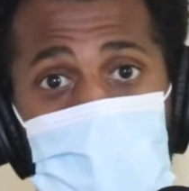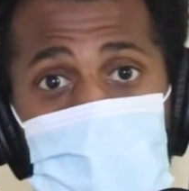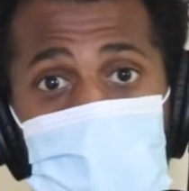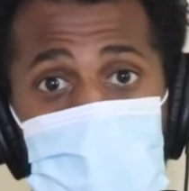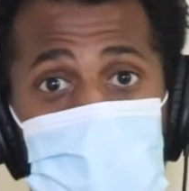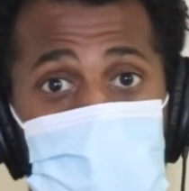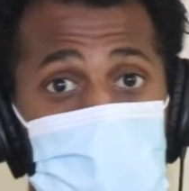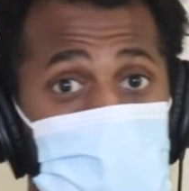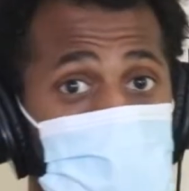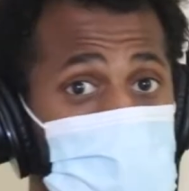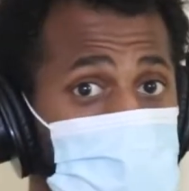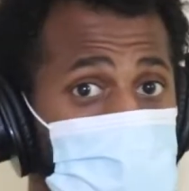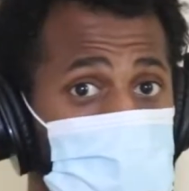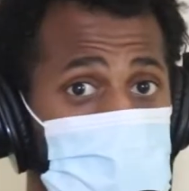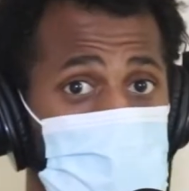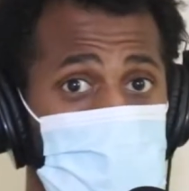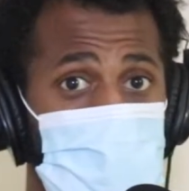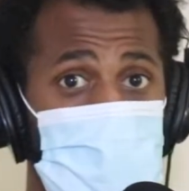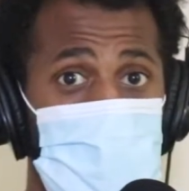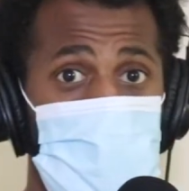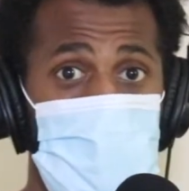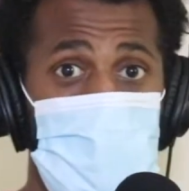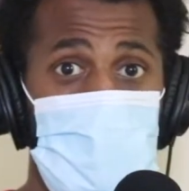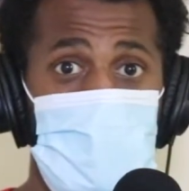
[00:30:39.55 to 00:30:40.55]

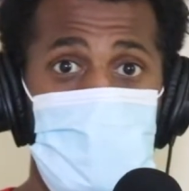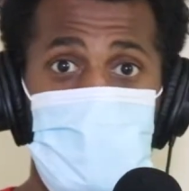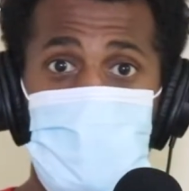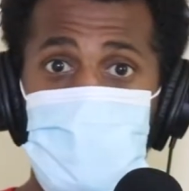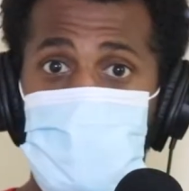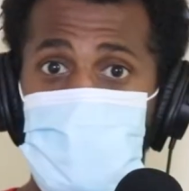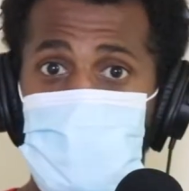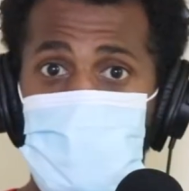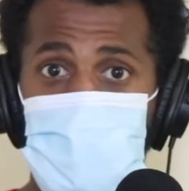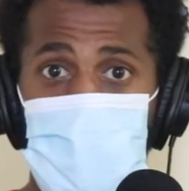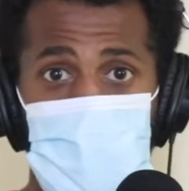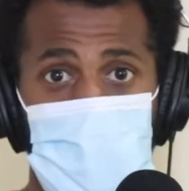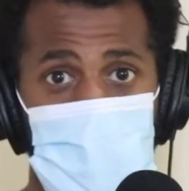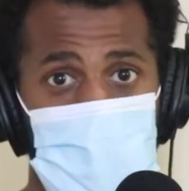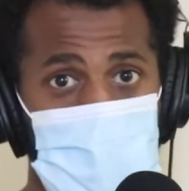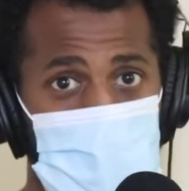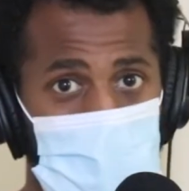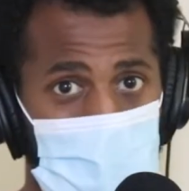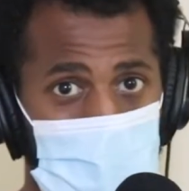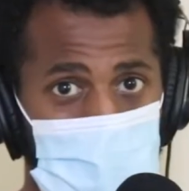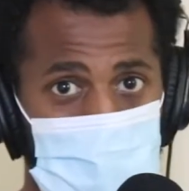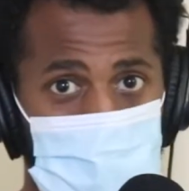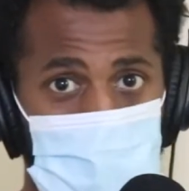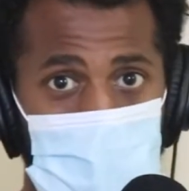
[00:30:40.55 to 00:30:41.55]
users, take your
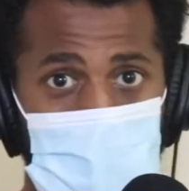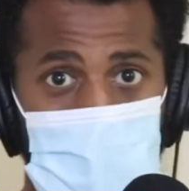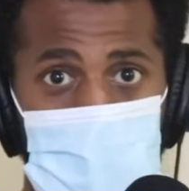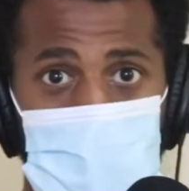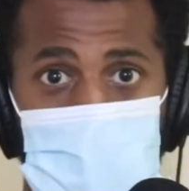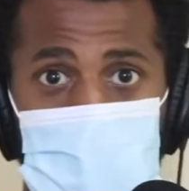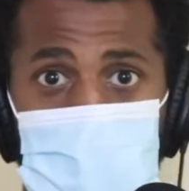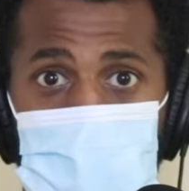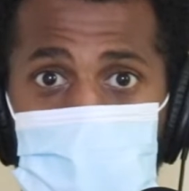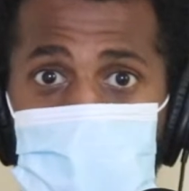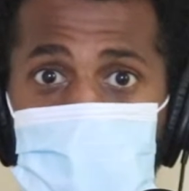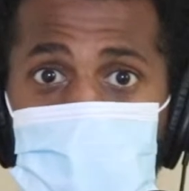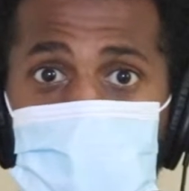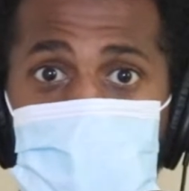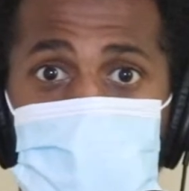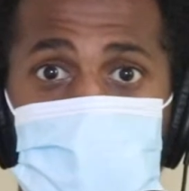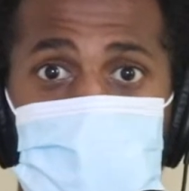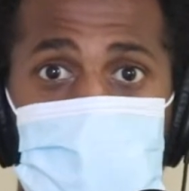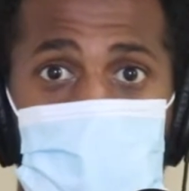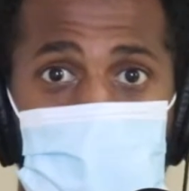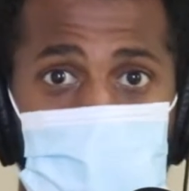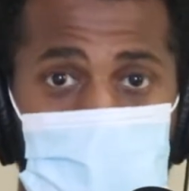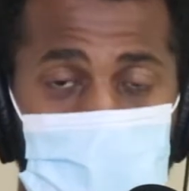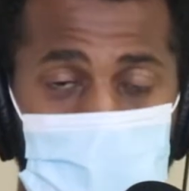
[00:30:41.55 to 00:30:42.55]
time back,
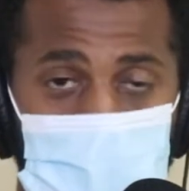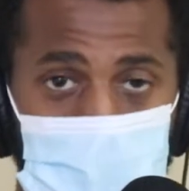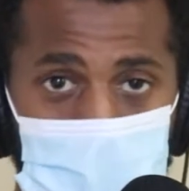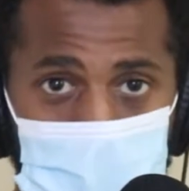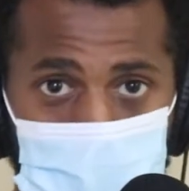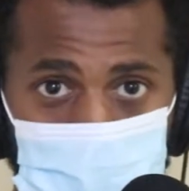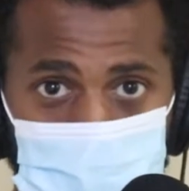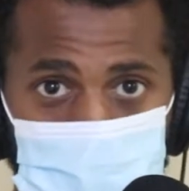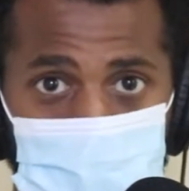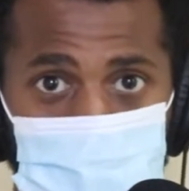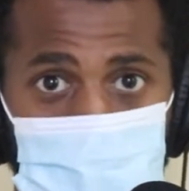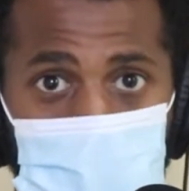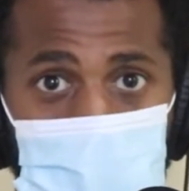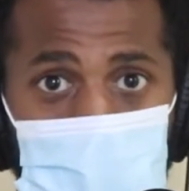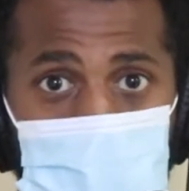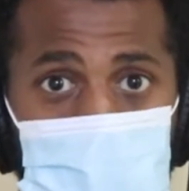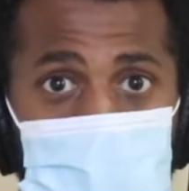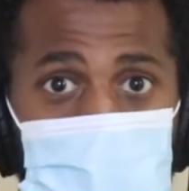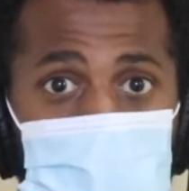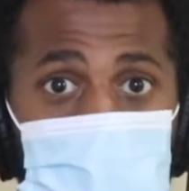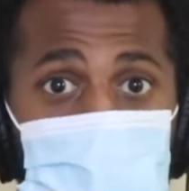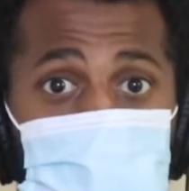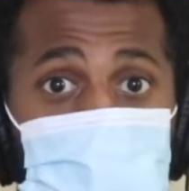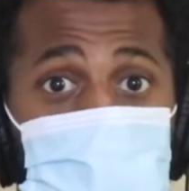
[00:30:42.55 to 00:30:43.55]
take your energy back,
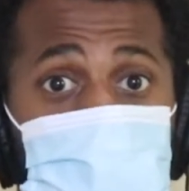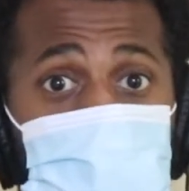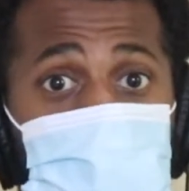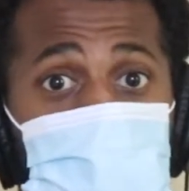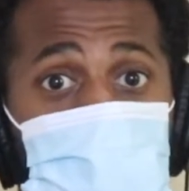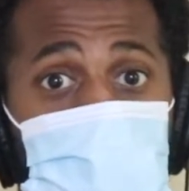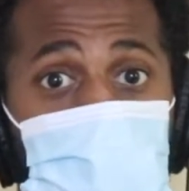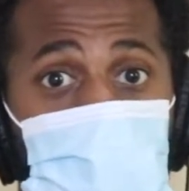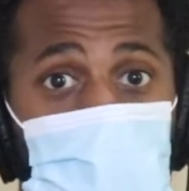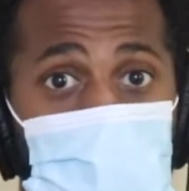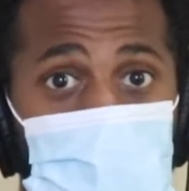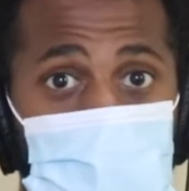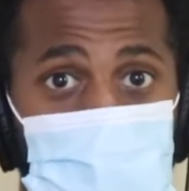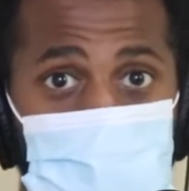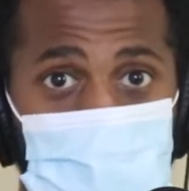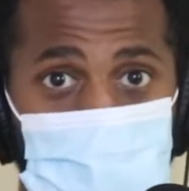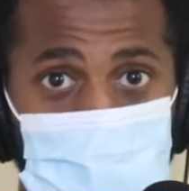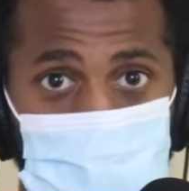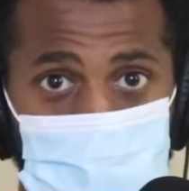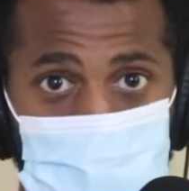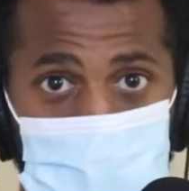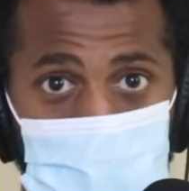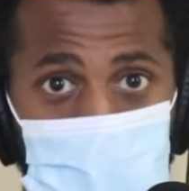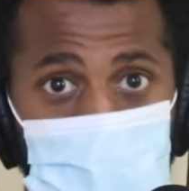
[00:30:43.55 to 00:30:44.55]
and put it all in
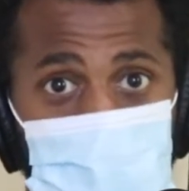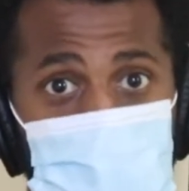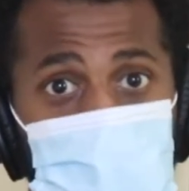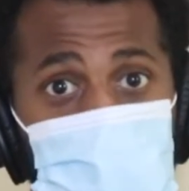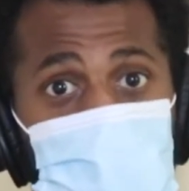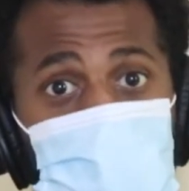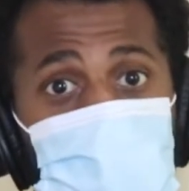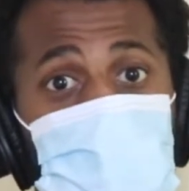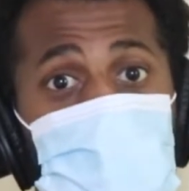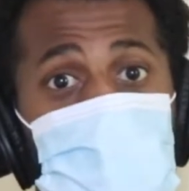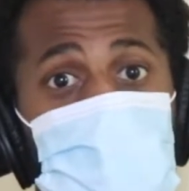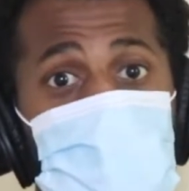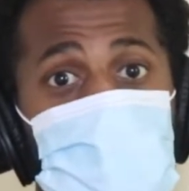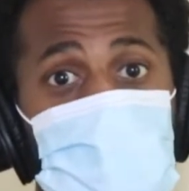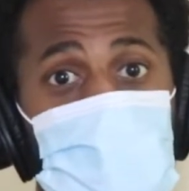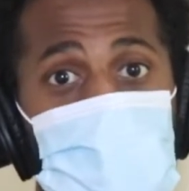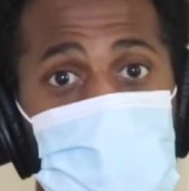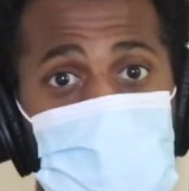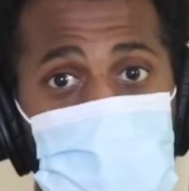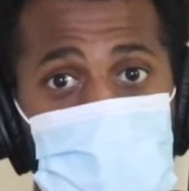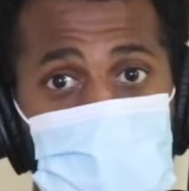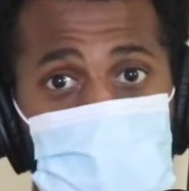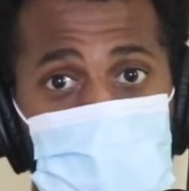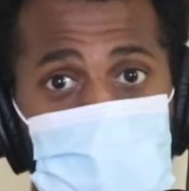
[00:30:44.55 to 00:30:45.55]
yourself.
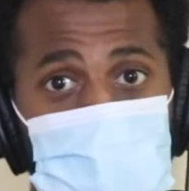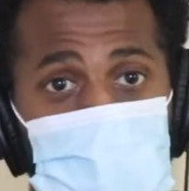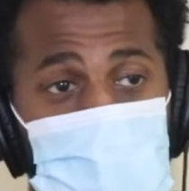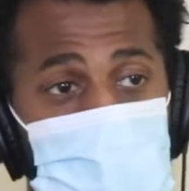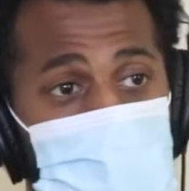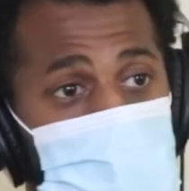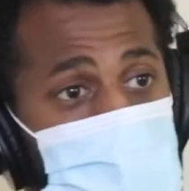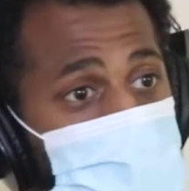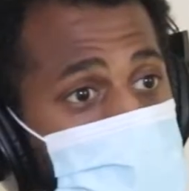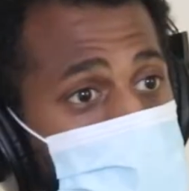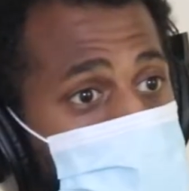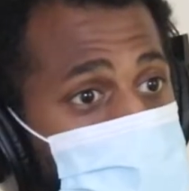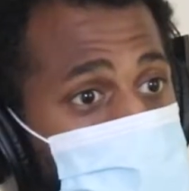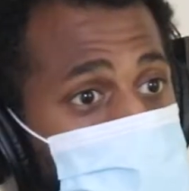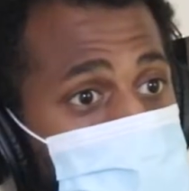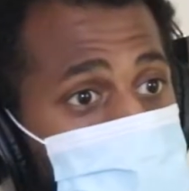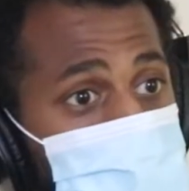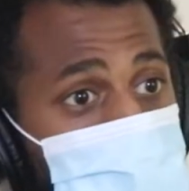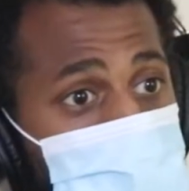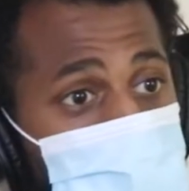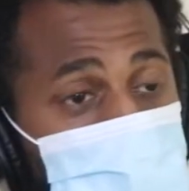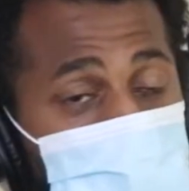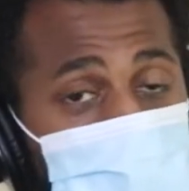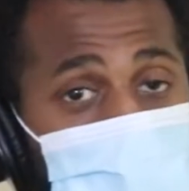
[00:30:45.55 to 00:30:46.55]
Reinvest in yourself, because like
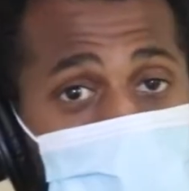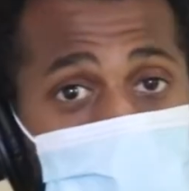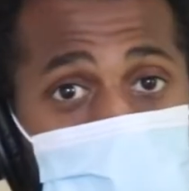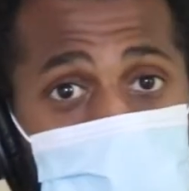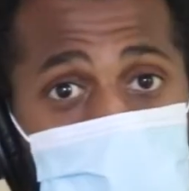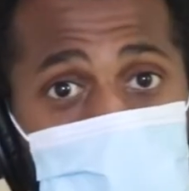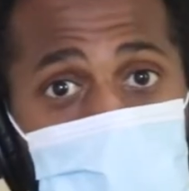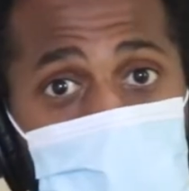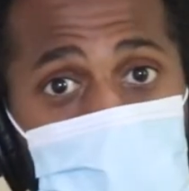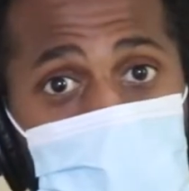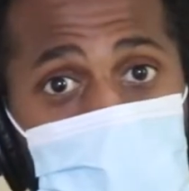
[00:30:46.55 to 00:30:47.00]
Jabril said,